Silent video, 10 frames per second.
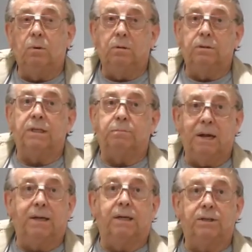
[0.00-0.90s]
Will this
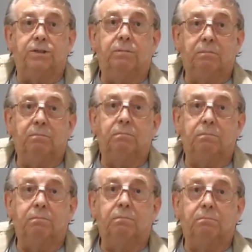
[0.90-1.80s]
package
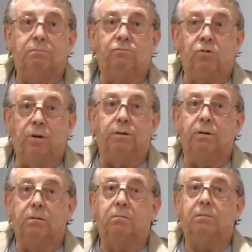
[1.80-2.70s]

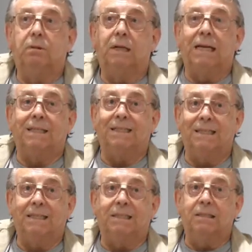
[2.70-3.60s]
run as
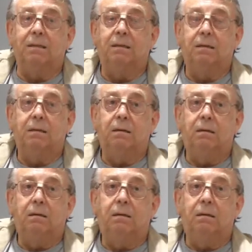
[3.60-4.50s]
it is?
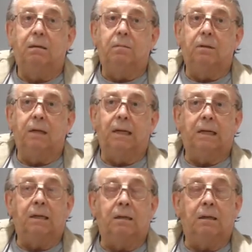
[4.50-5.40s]

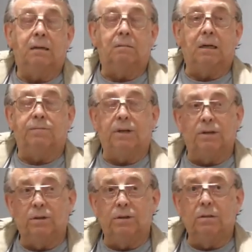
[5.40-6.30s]
And if
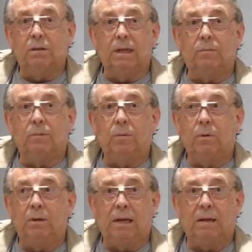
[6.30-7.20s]
it doesn't, then we
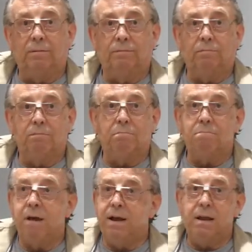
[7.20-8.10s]
will have
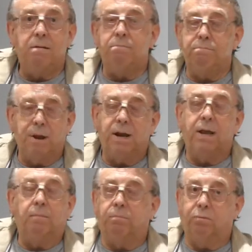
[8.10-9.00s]

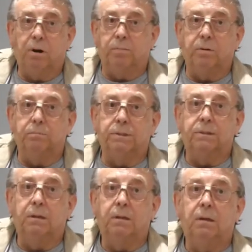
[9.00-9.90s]
many
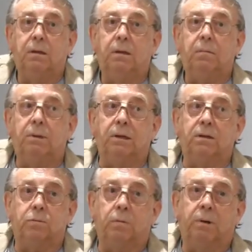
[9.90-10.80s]
problems,
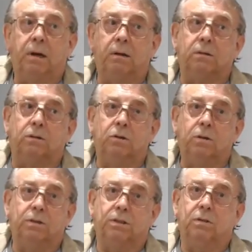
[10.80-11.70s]
because with my
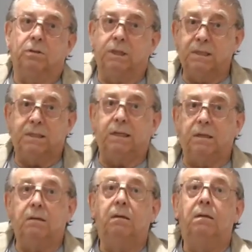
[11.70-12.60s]
daughter's
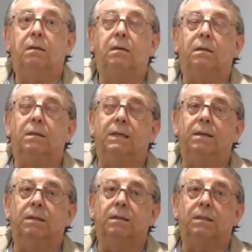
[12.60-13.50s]
autistic
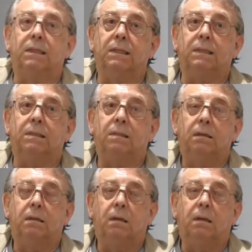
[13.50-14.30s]
tendencies,